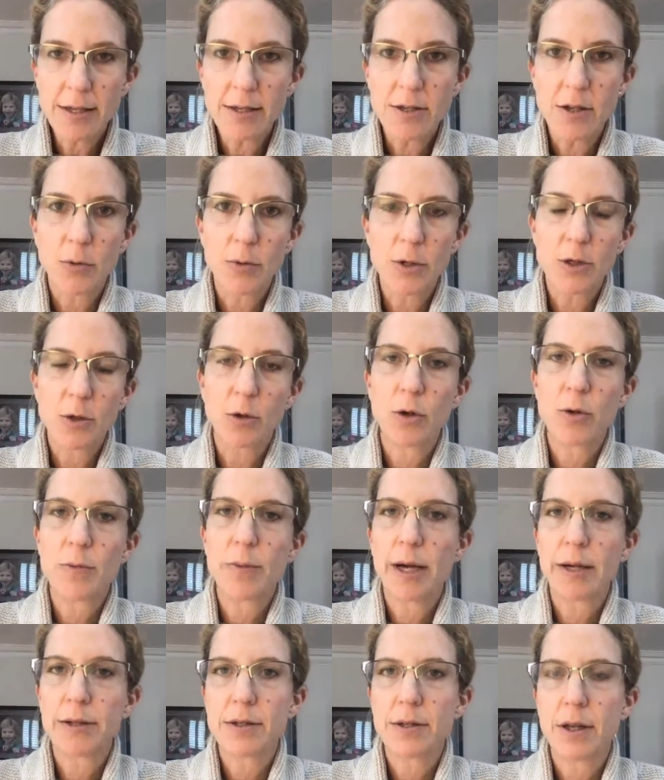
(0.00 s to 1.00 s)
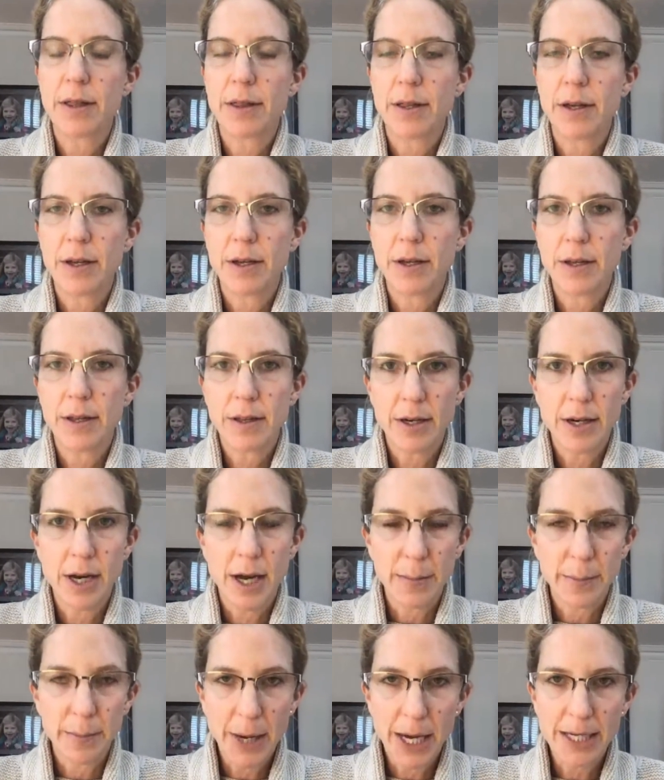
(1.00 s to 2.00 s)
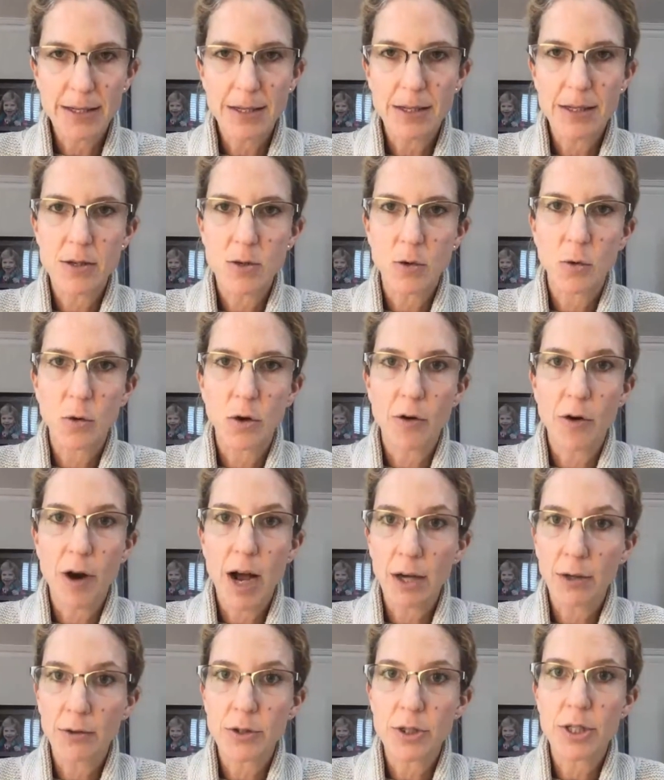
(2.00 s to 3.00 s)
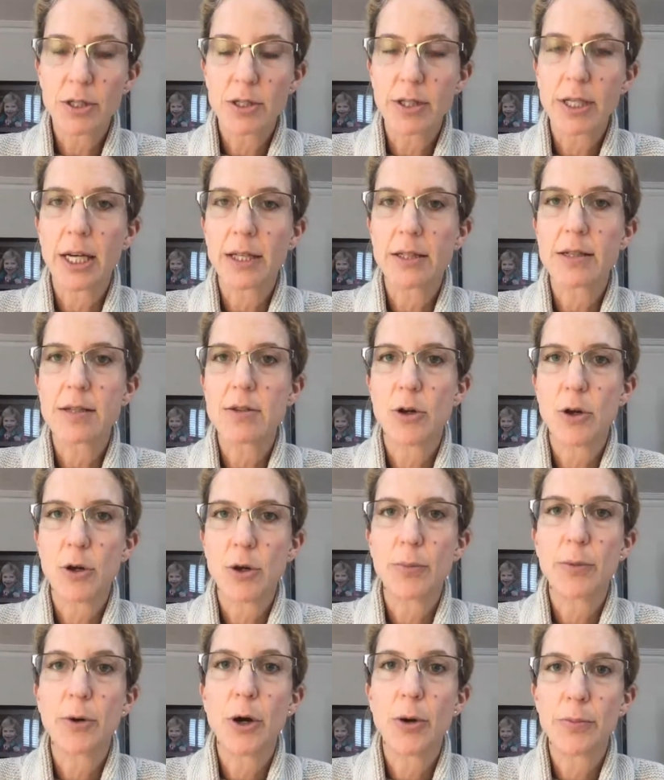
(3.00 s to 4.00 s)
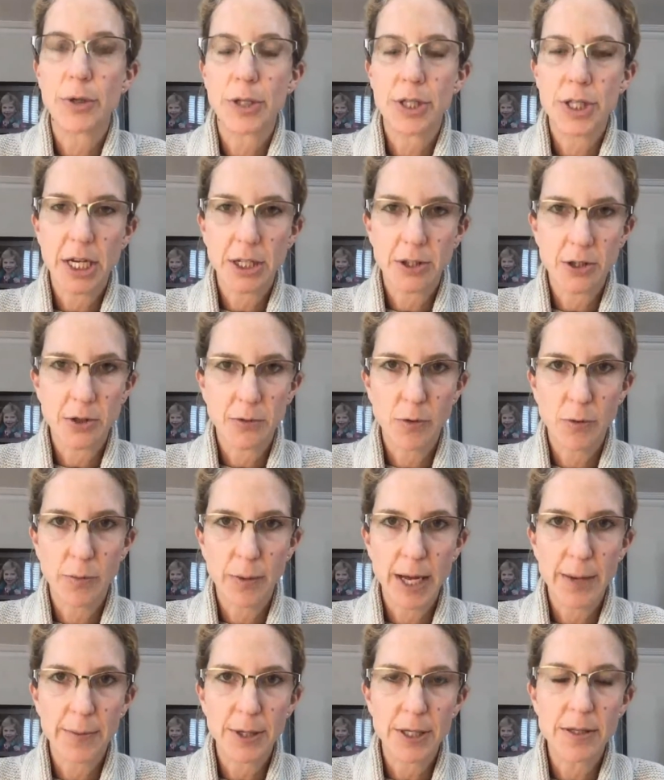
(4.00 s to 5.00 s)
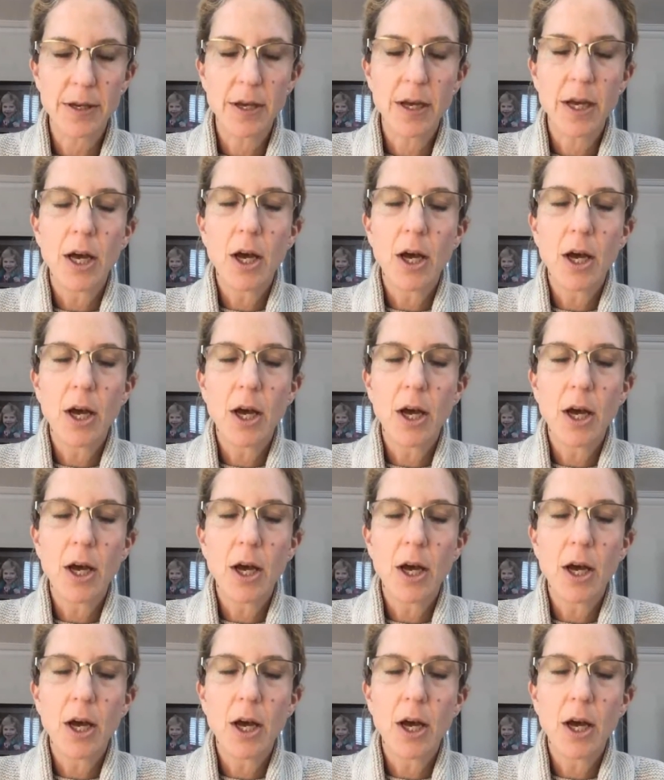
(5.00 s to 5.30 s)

so we're talking about the nut butters or ground nuts, so an appropriate texture for babies.